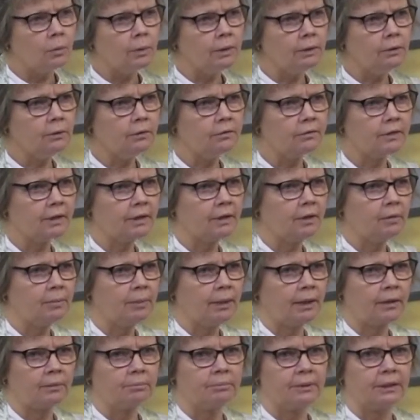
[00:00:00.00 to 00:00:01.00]
When you think
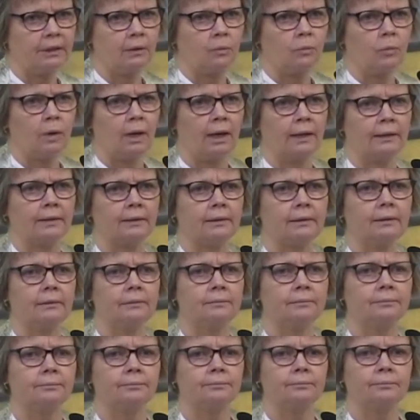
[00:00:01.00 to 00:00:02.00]
about being one,
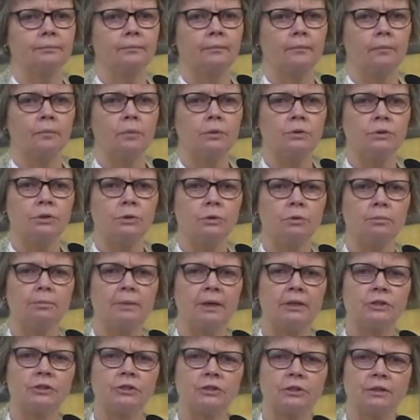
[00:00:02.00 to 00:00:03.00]
what do you
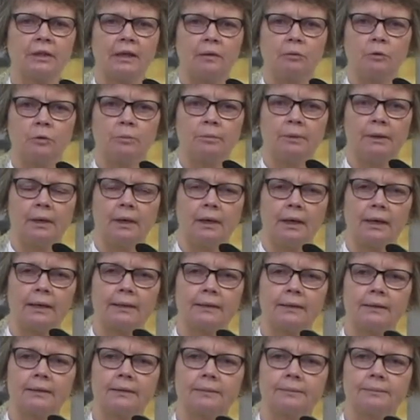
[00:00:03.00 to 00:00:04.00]
imagine that would be
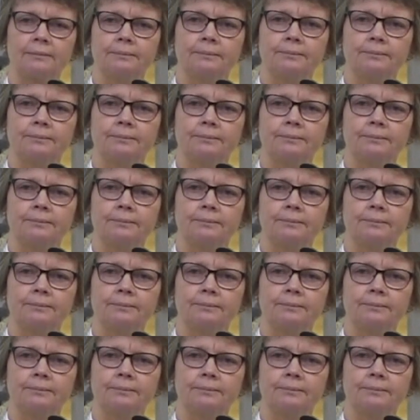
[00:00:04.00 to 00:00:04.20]
like?